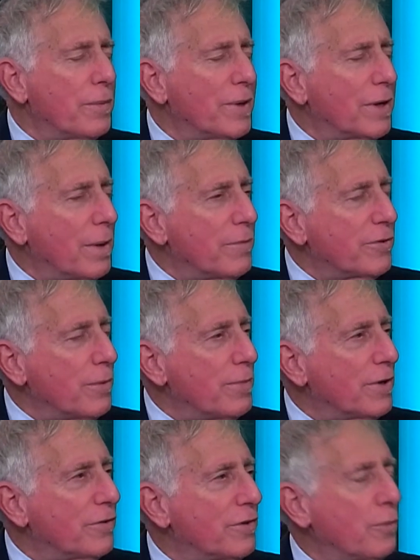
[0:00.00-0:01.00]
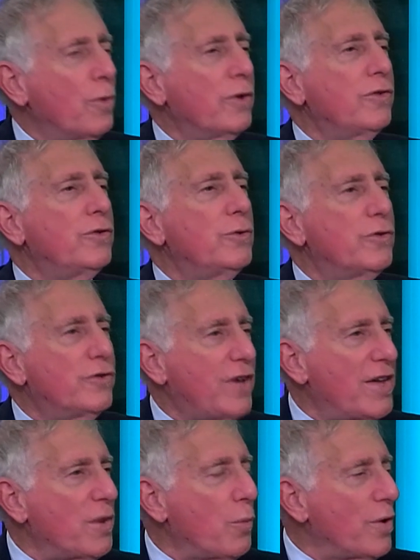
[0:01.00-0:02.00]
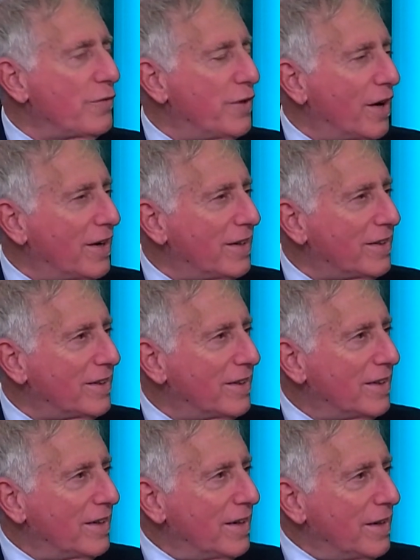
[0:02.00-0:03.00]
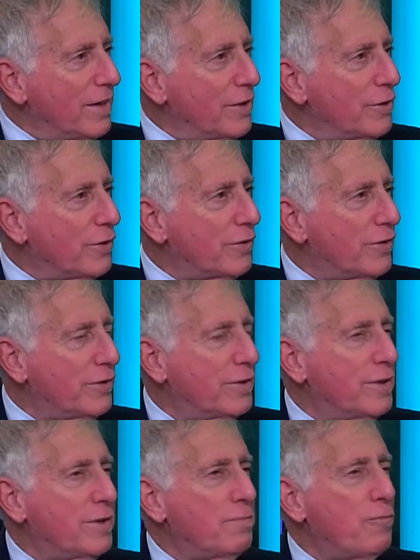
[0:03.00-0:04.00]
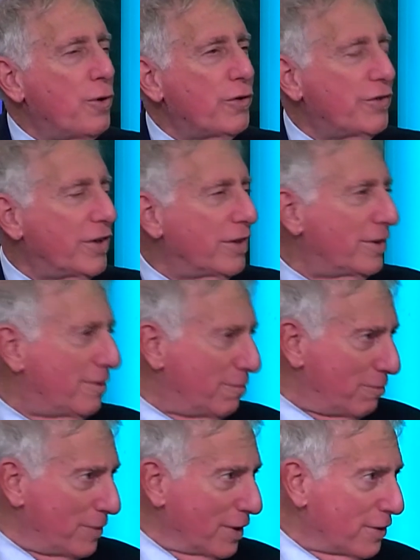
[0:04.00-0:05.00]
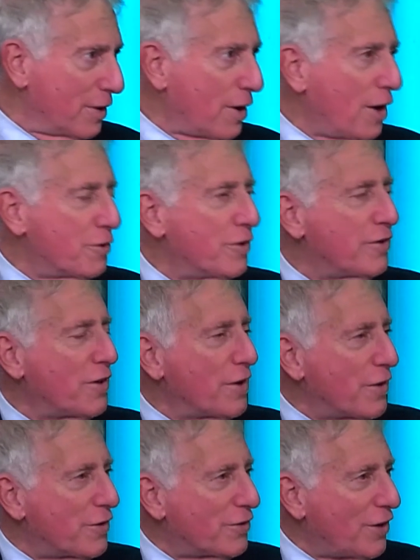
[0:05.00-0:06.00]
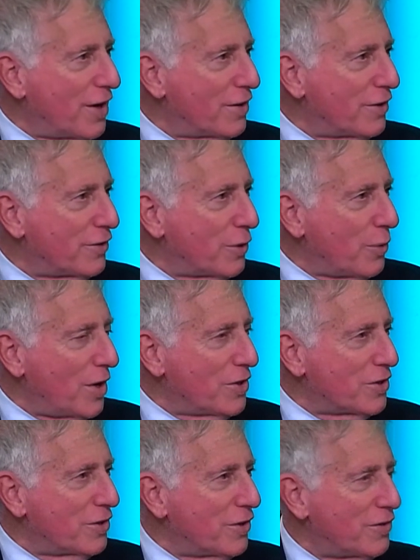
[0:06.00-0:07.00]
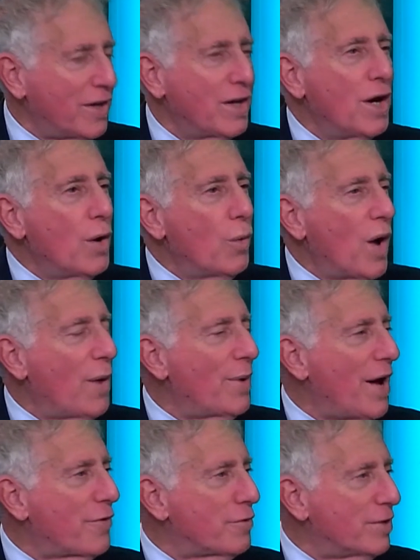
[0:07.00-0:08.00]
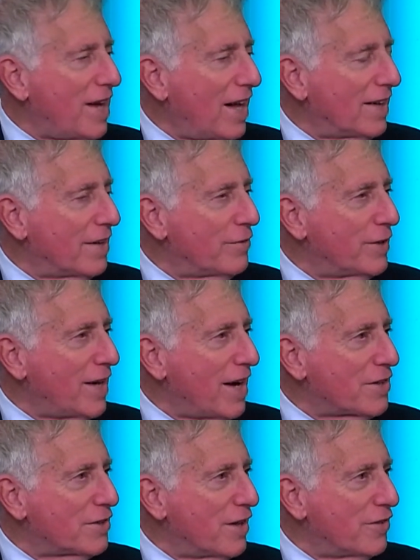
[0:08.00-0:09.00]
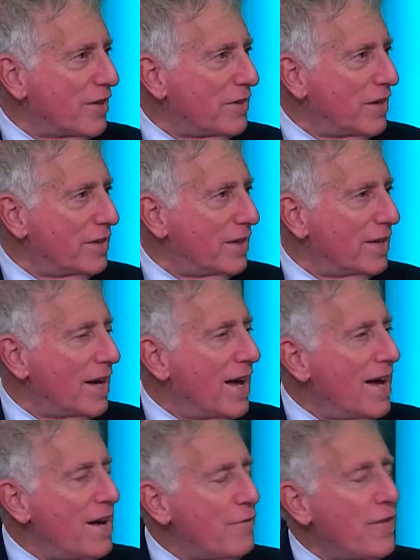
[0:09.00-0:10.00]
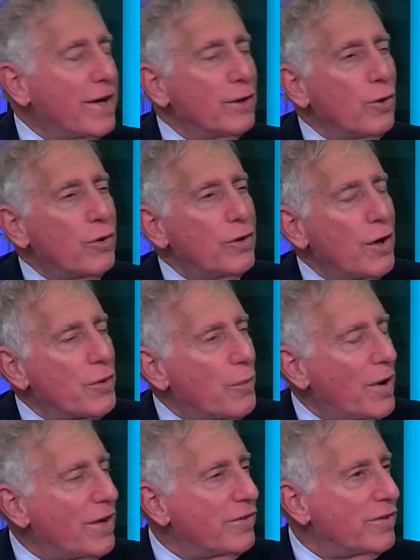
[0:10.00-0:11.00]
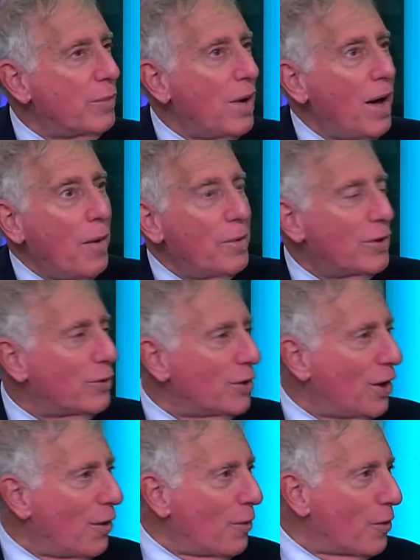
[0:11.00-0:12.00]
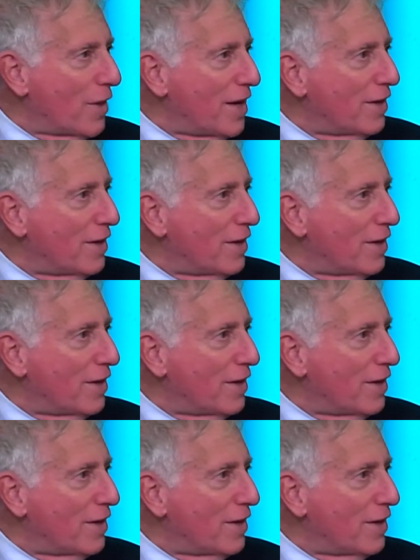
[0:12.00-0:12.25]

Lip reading: when it comes to it, because once you say that we've done it, then you're forcing the countries on the other side of this equation to say, wait, we have to retaliate for the action they said they did. If they can look the other way and say, well, we don't know, or they